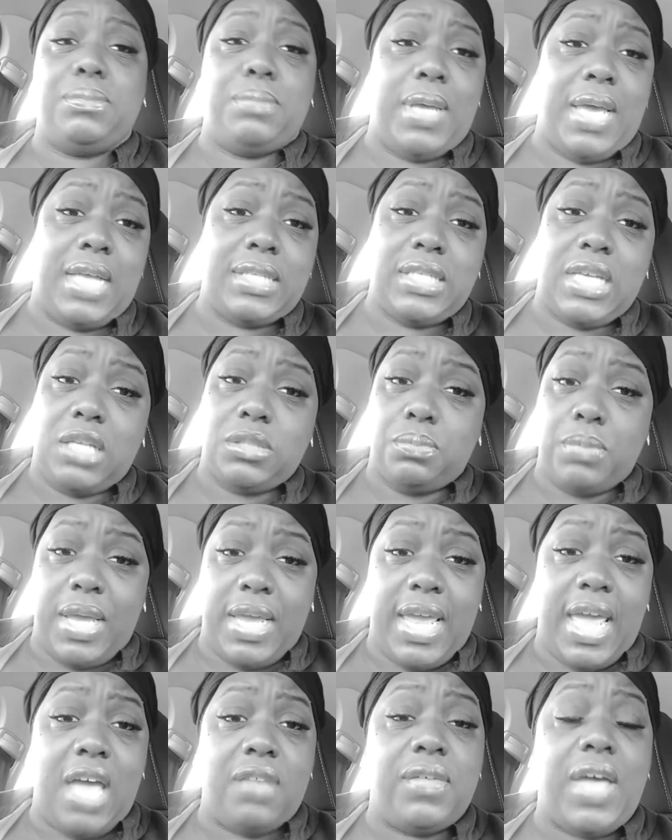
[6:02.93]
Bad times
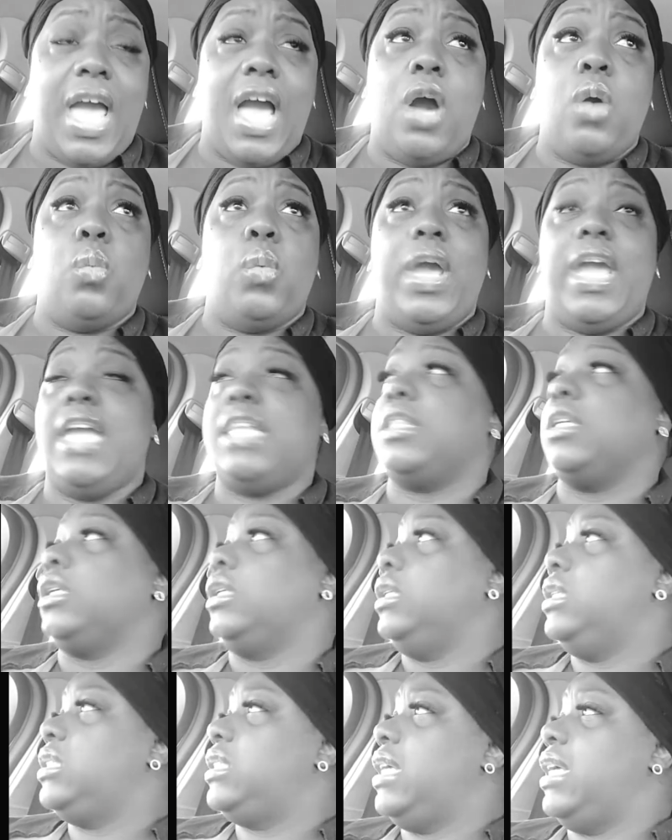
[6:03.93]
may have outweighed the
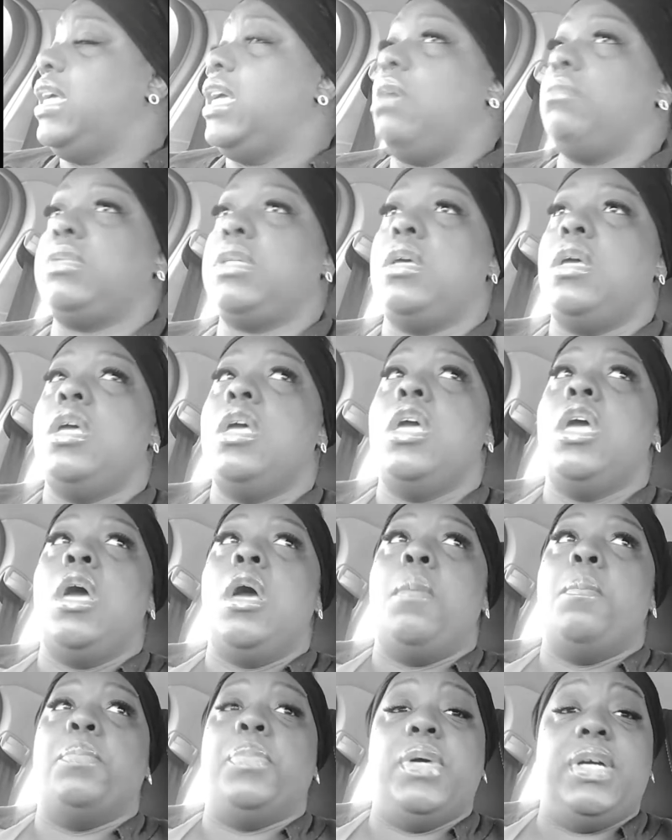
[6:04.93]
good times,
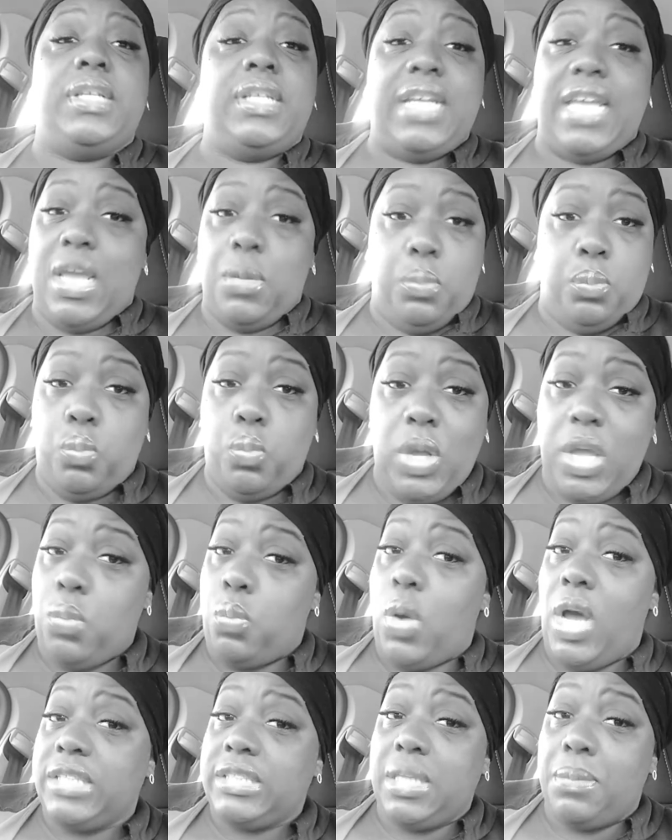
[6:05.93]
but it it
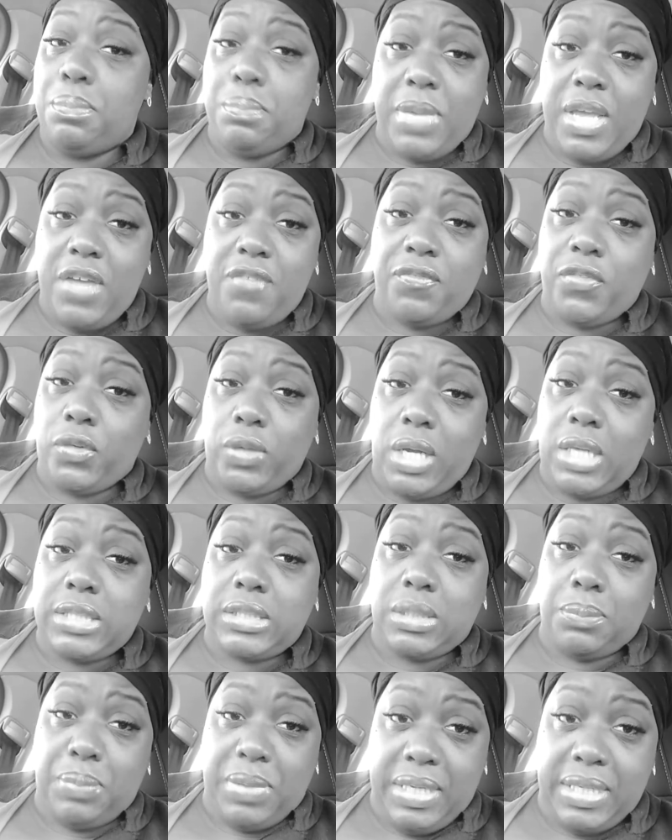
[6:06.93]
wasn't meant for us
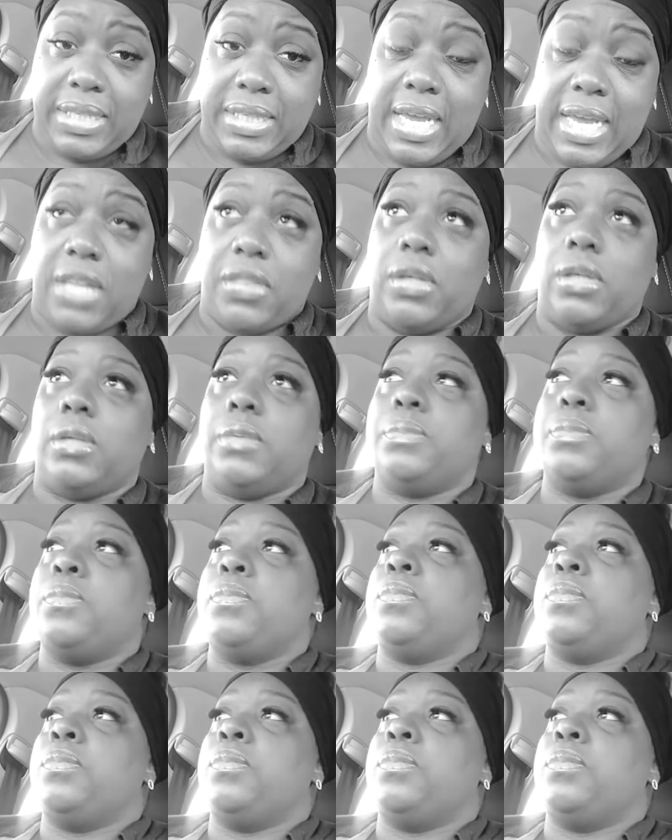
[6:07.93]
to be together.